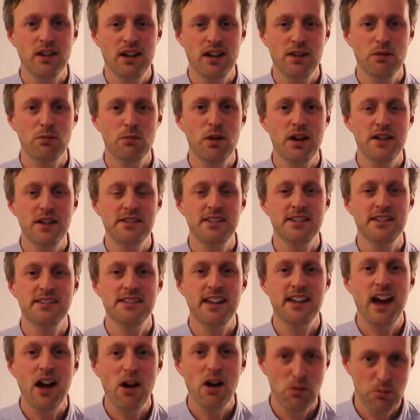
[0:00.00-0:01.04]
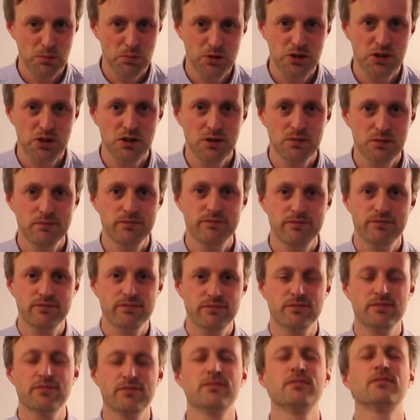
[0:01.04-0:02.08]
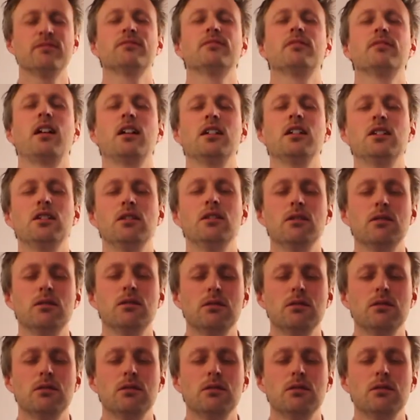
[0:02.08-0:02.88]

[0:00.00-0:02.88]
and the ways he's helped you. Thank you.